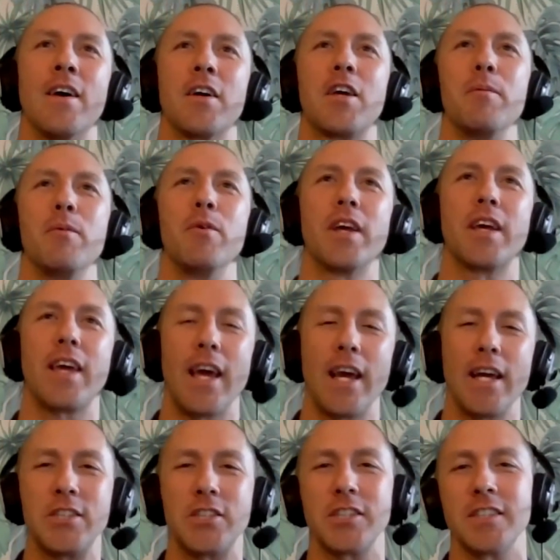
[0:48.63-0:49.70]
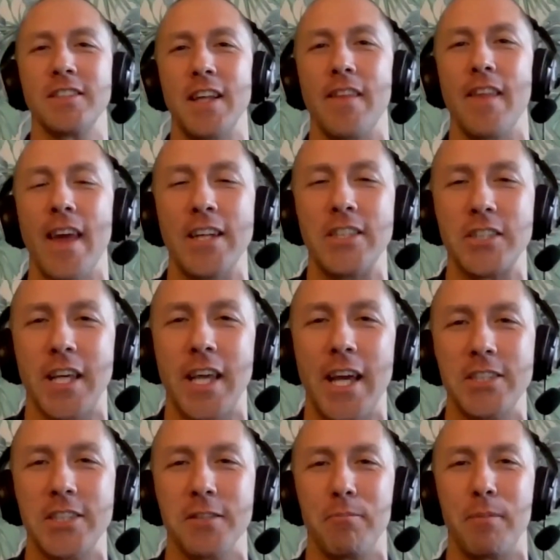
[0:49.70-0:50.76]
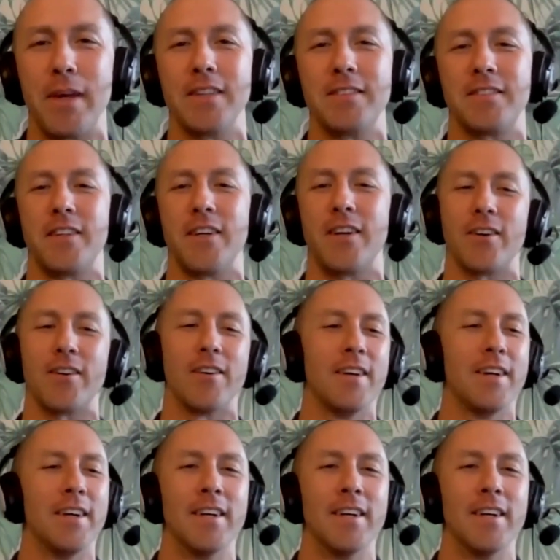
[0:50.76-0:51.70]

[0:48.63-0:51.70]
communication and the education piece here.